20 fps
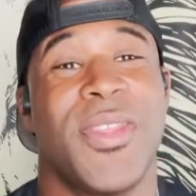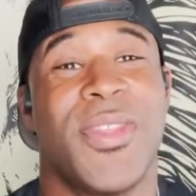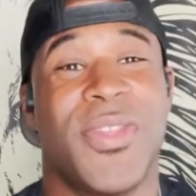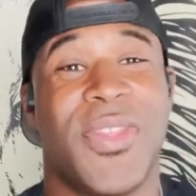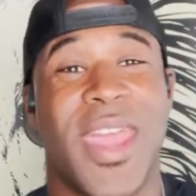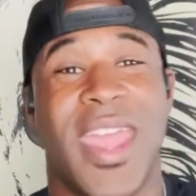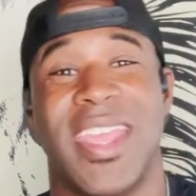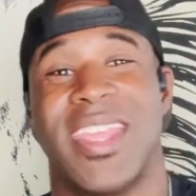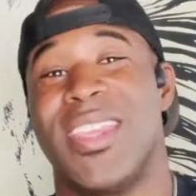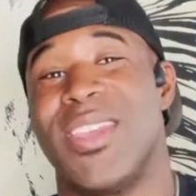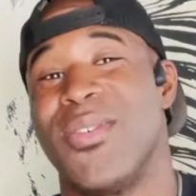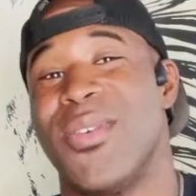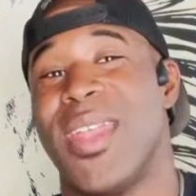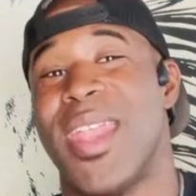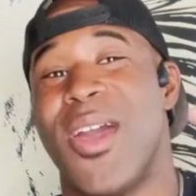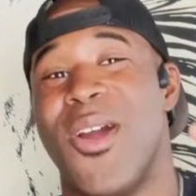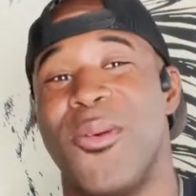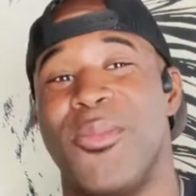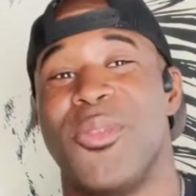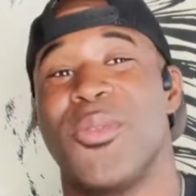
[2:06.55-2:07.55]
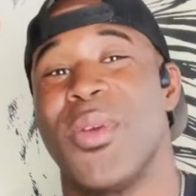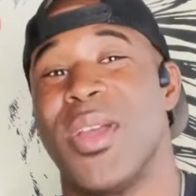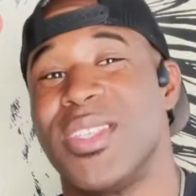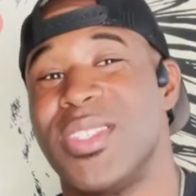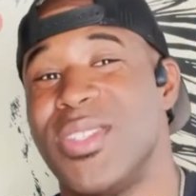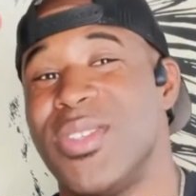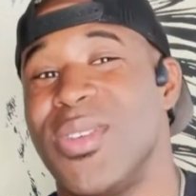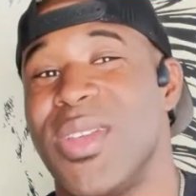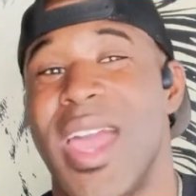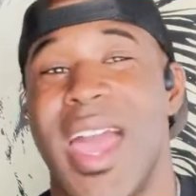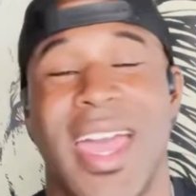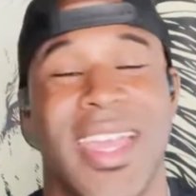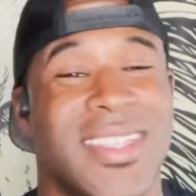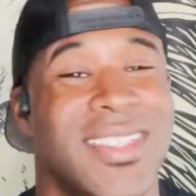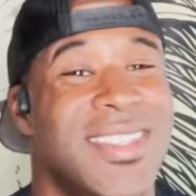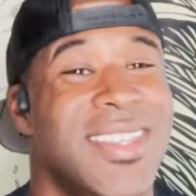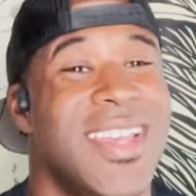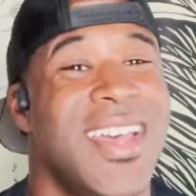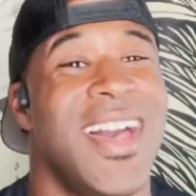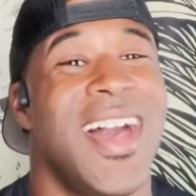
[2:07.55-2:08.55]
Thank you, and I hope the rest of you
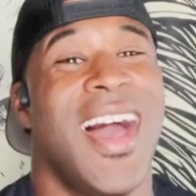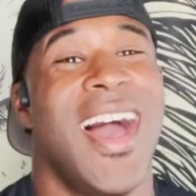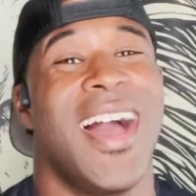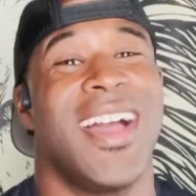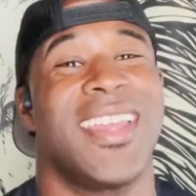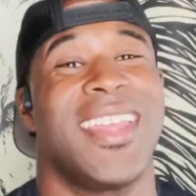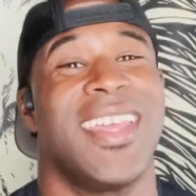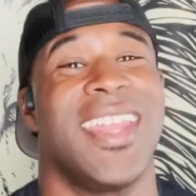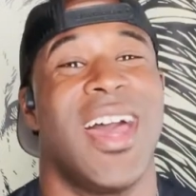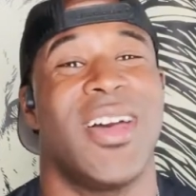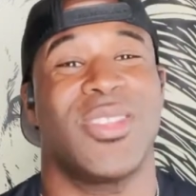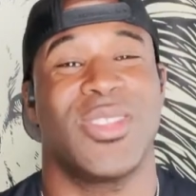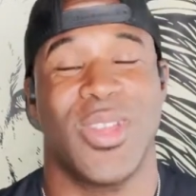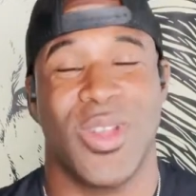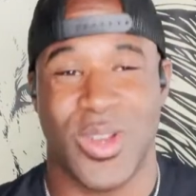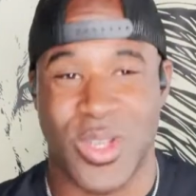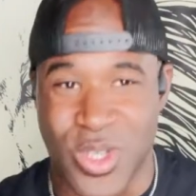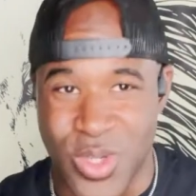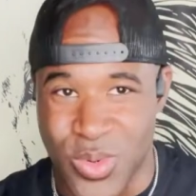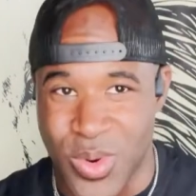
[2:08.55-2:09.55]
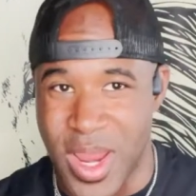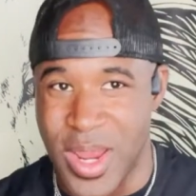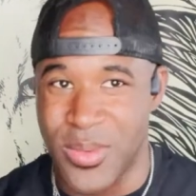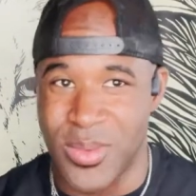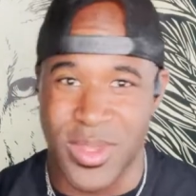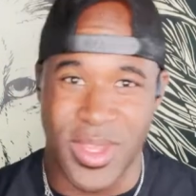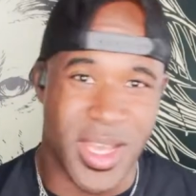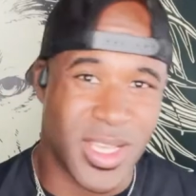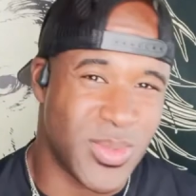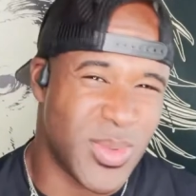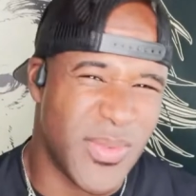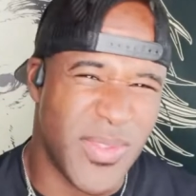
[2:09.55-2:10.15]
guys get out there, train with us.